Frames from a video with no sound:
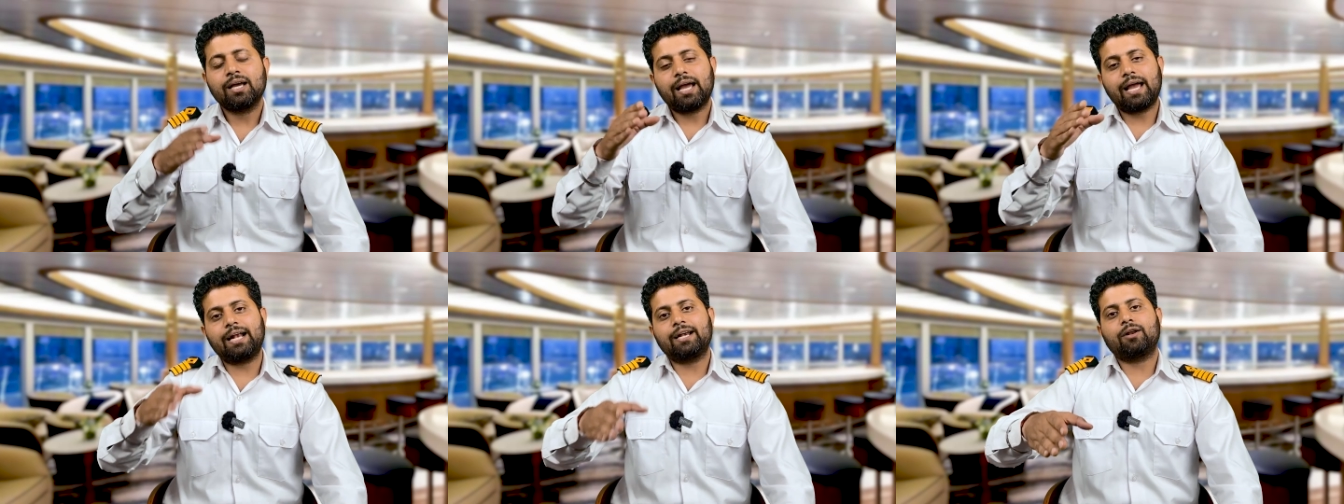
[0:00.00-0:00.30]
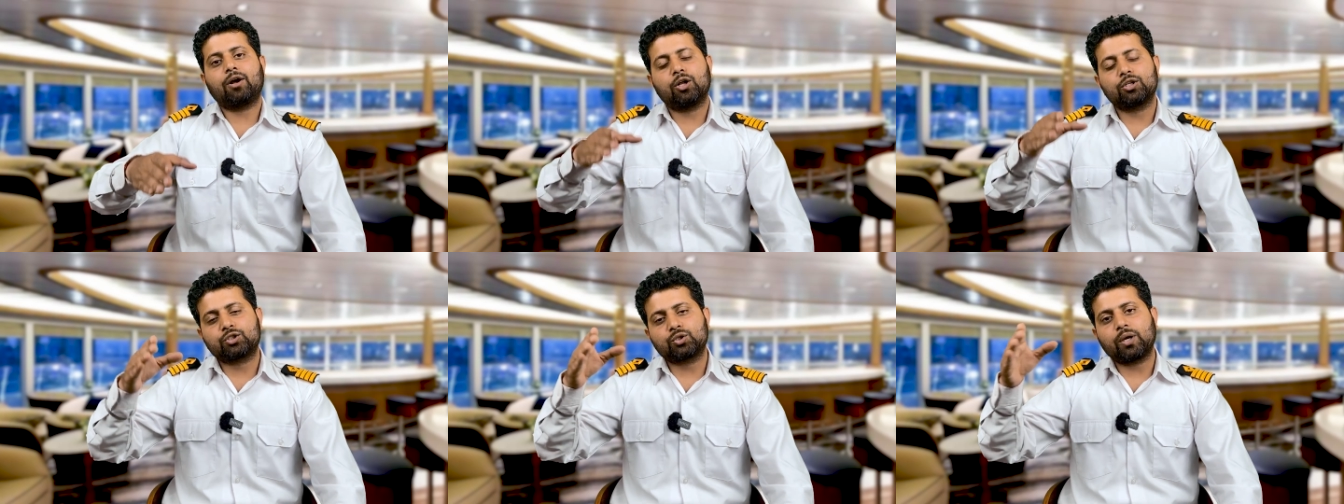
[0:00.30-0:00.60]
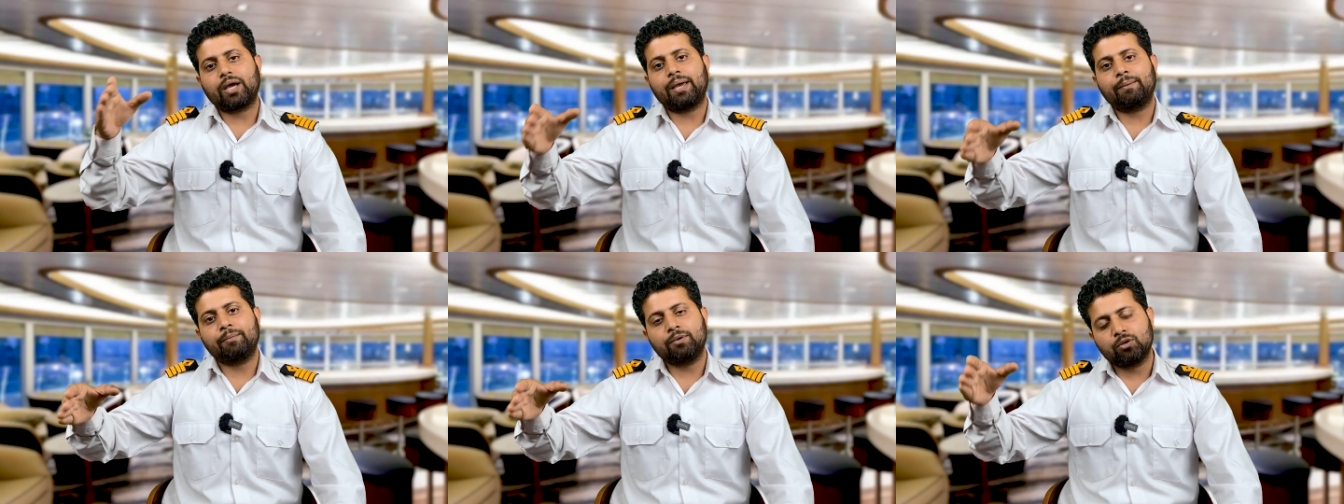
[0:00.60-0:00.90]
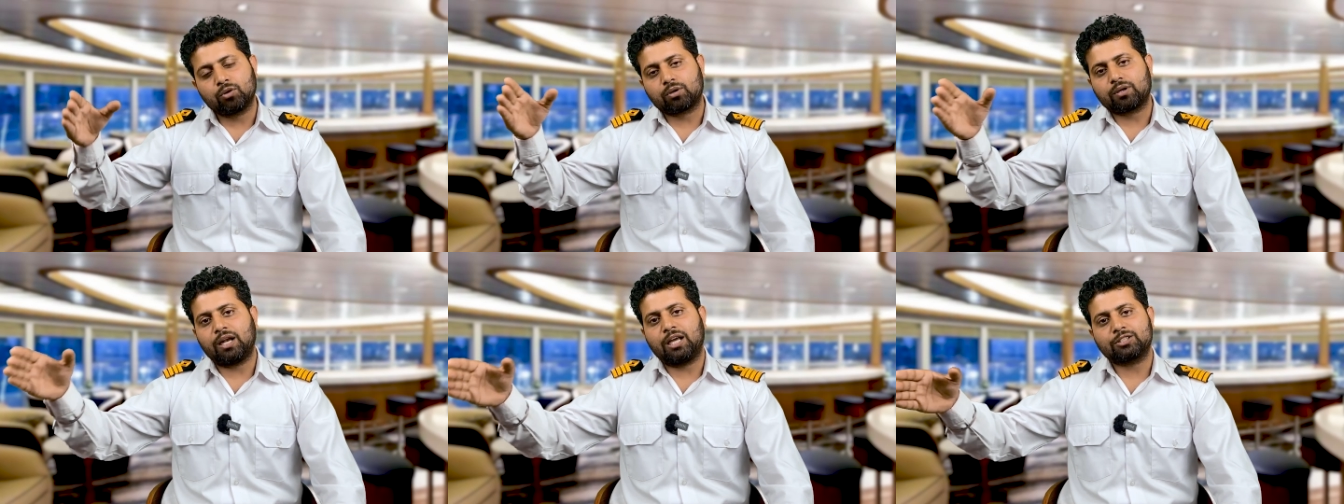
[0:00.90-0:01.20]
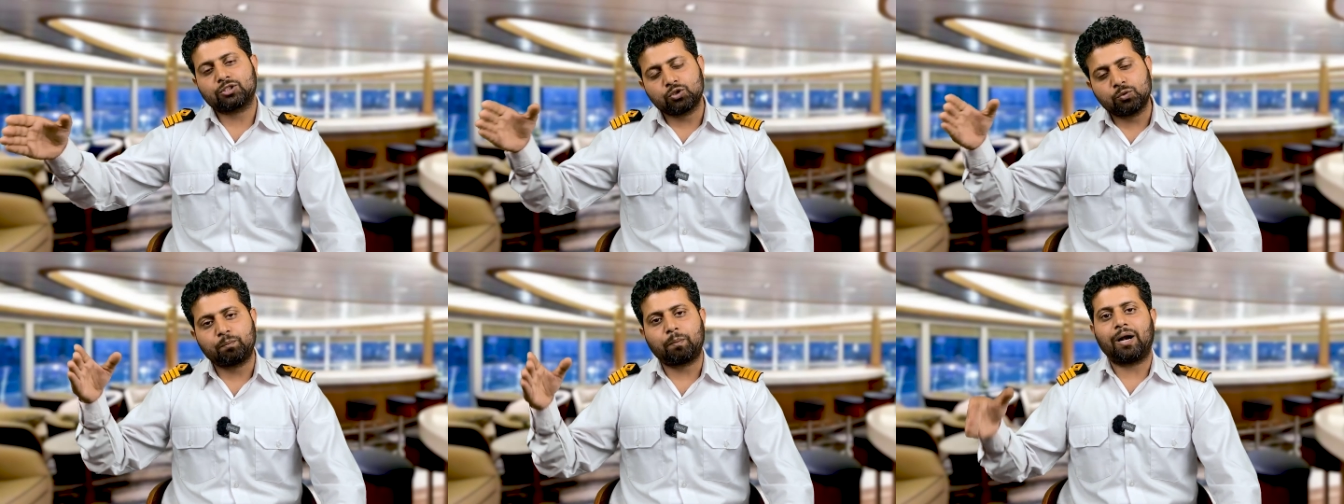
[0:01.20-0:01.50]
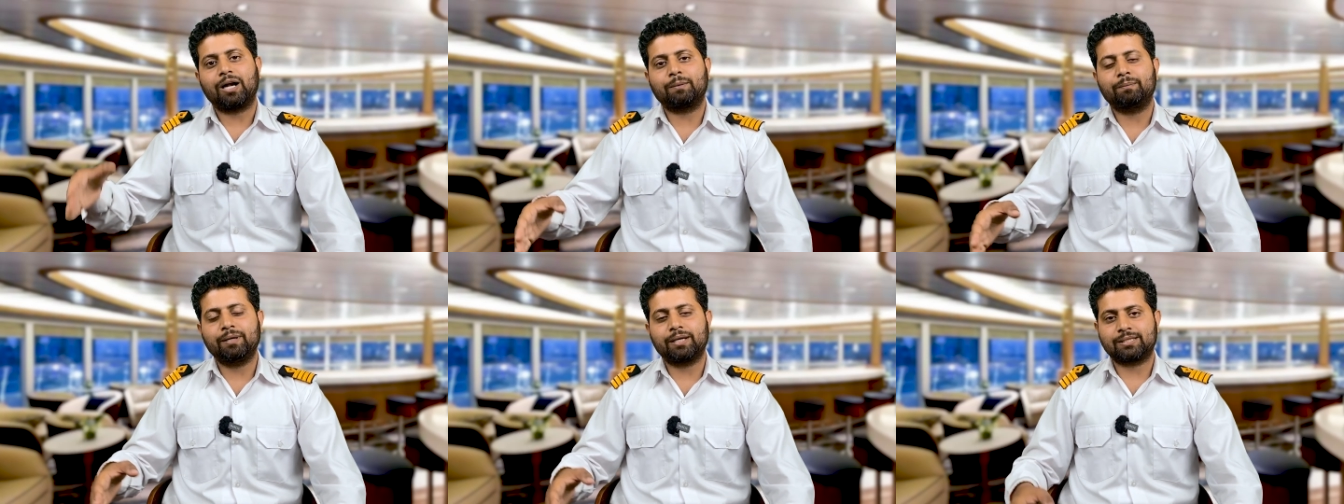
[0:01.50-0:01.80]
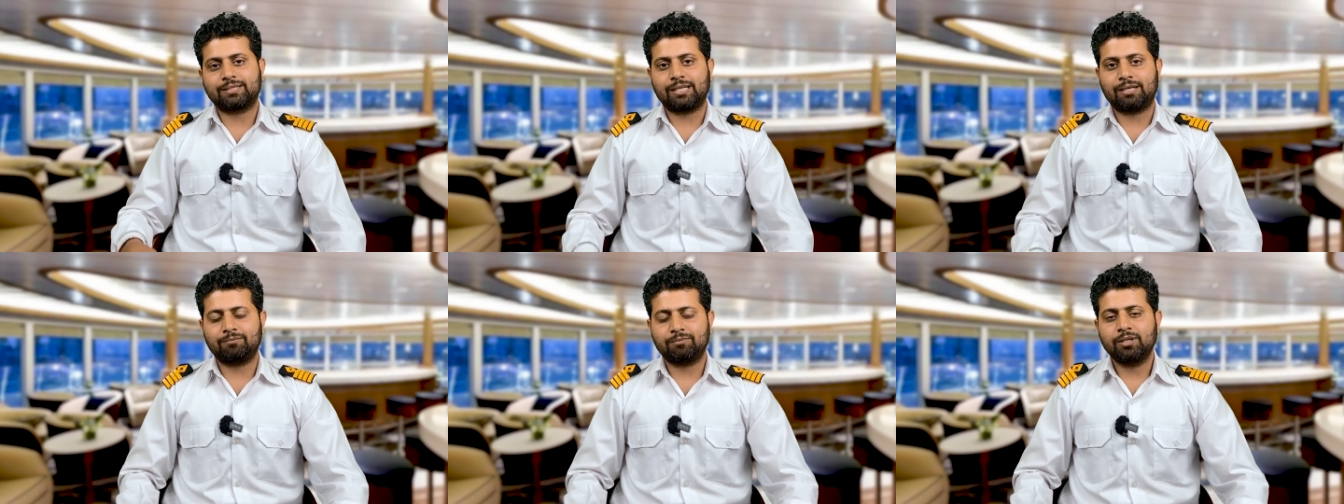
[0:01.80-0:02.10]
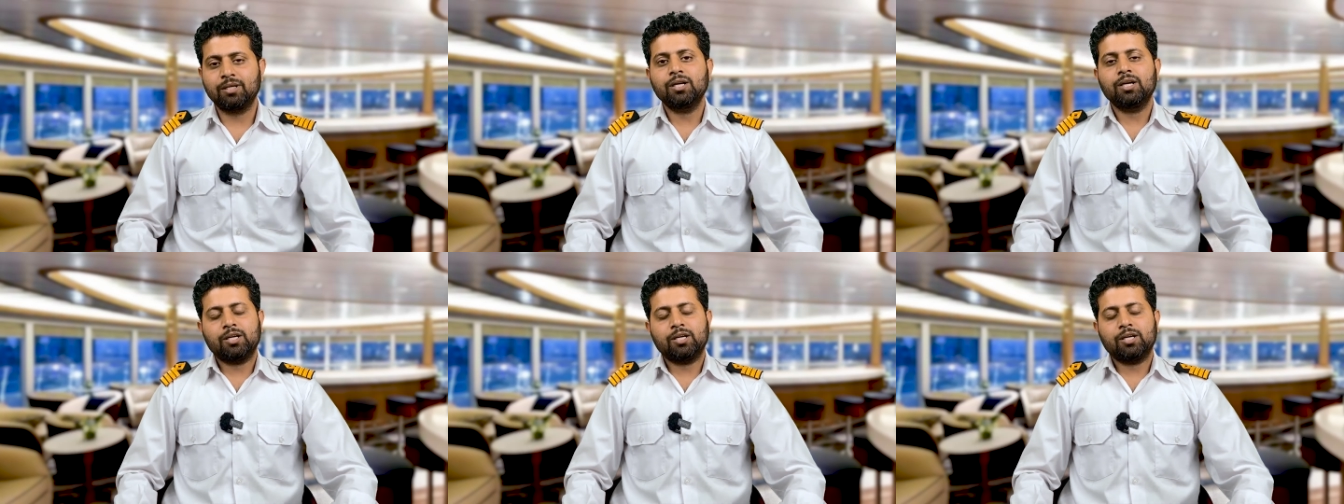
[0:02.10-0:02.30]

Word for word: and also MEO class 2 part B exam.